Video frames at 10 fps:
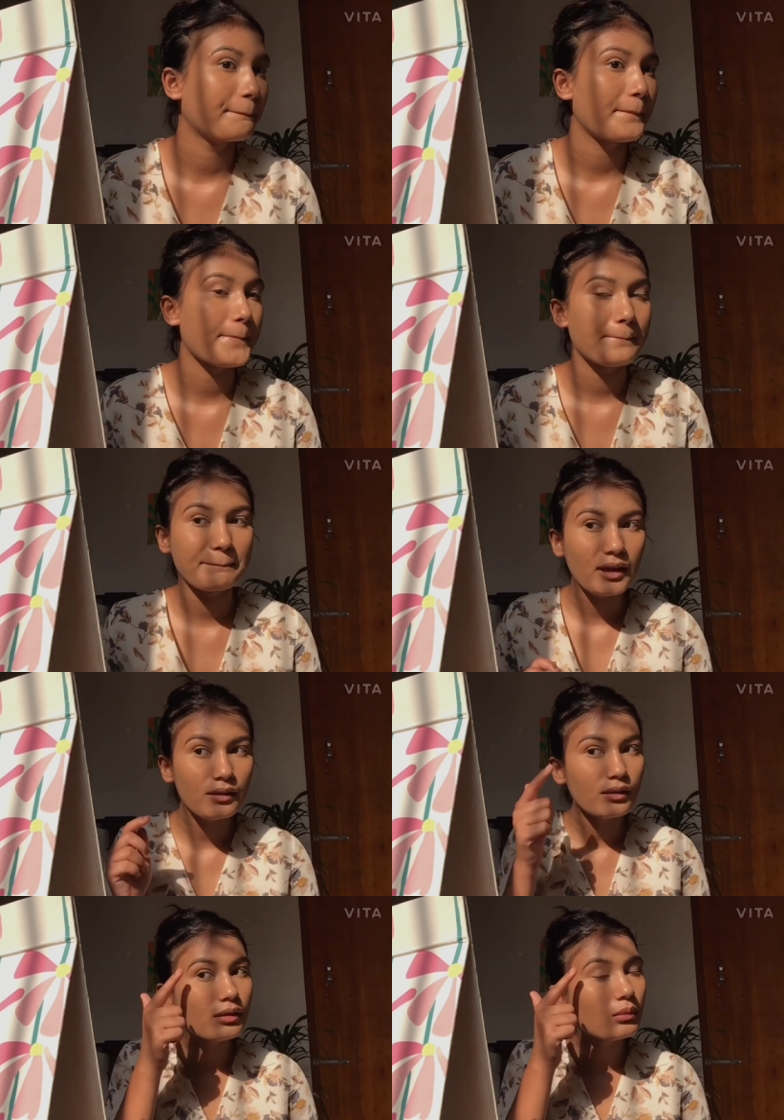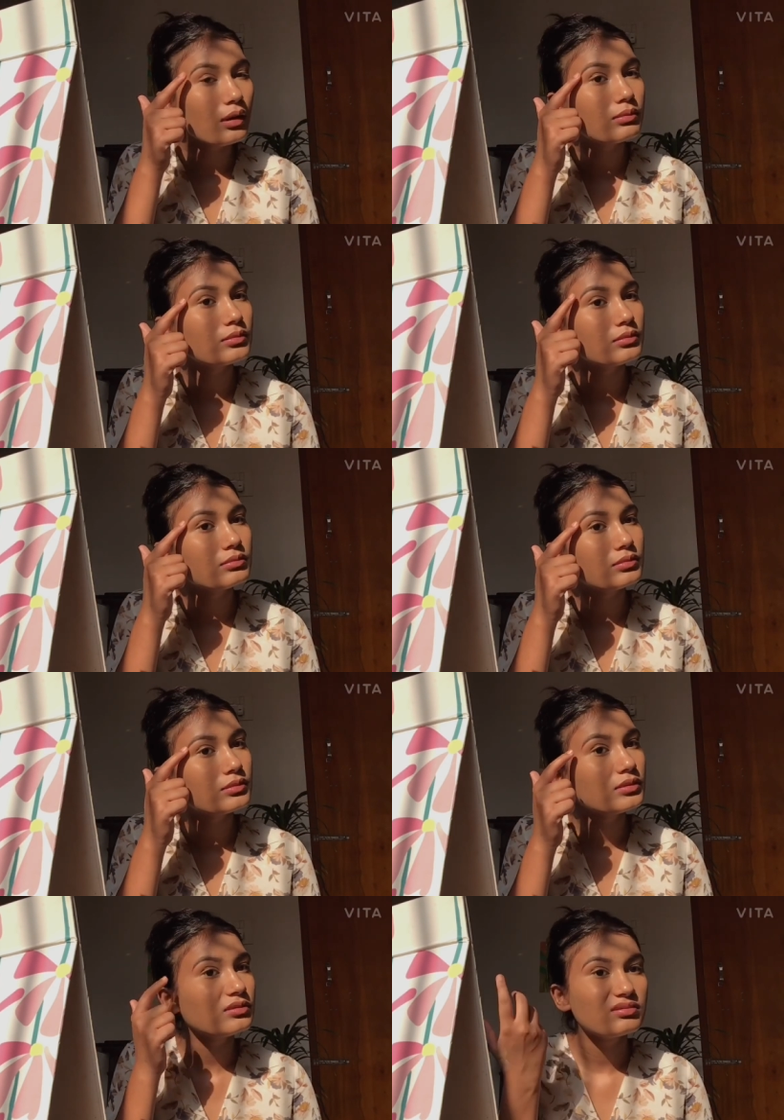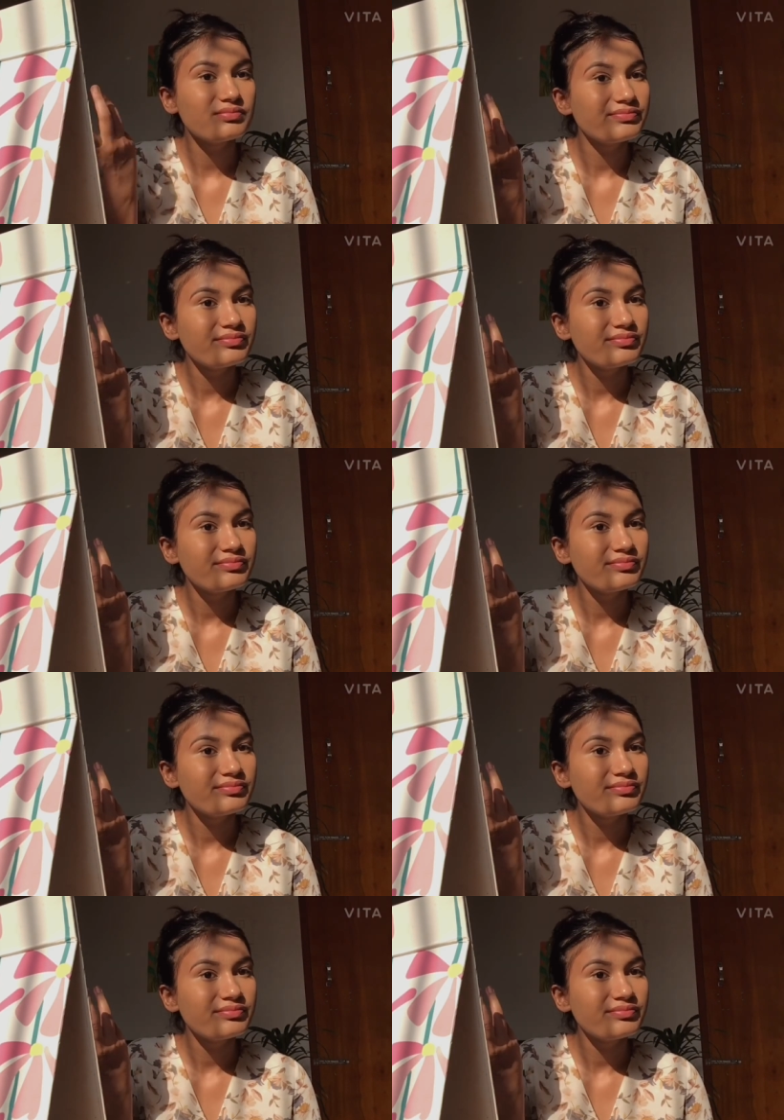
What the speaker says: After then I'll be showing you my pimple,